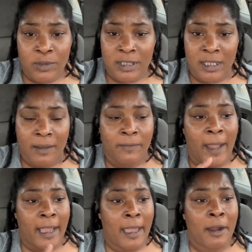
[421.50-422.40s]
stuff
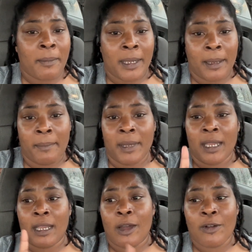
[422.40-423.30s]
like
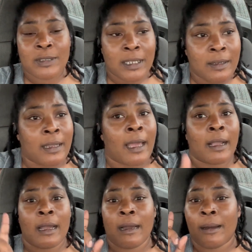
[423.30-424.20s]
Airbnb,
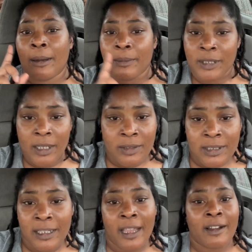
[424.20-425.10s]
Hotel.com,
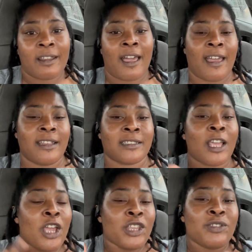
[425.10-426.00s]
Delta Airlines.
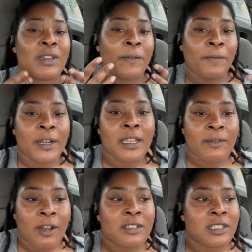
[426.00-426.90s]
You get free
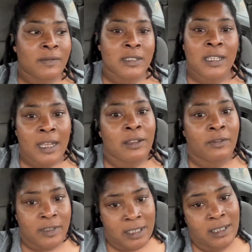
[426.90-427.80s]
gift cards just for scanning your
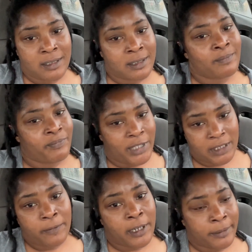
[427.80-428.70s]
receipts. It's
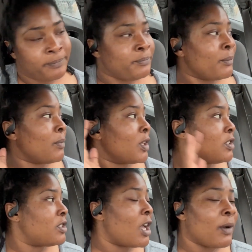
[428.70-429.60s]
free.
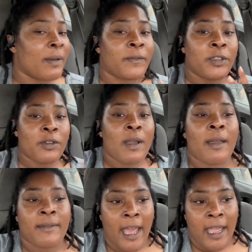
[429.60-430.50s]
So if you
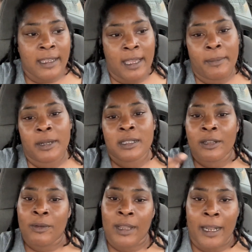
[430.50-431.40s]
have not yet, because I
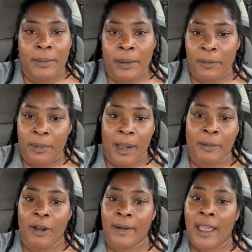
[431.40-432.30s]
know a lot of people
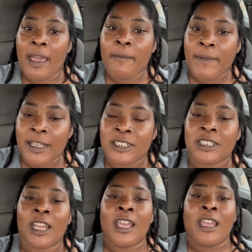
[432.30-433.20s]
probably already have Fetch,
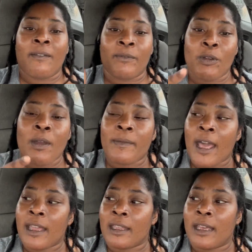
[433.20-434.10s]
if you have
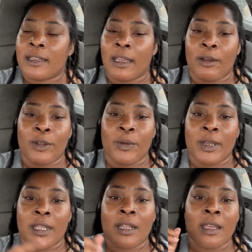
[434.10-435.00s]
not yet downloaded it,